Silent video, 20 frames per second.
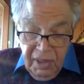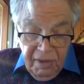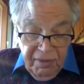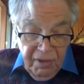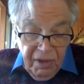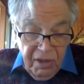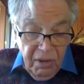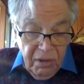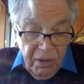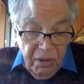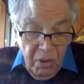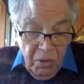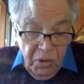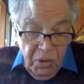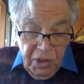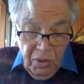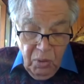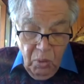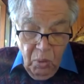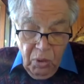in the
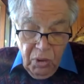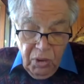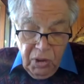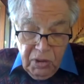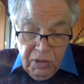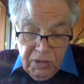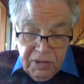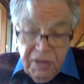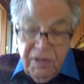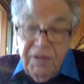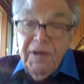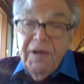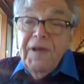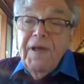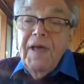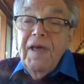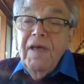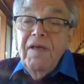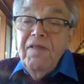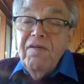colonial world
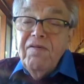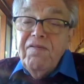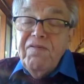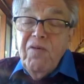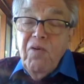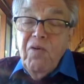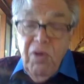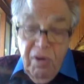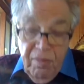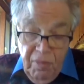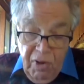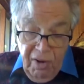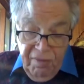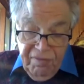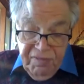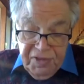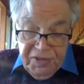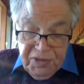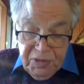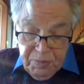in the form
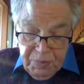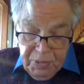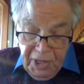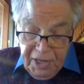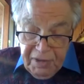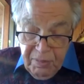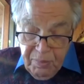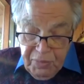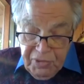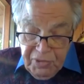of the split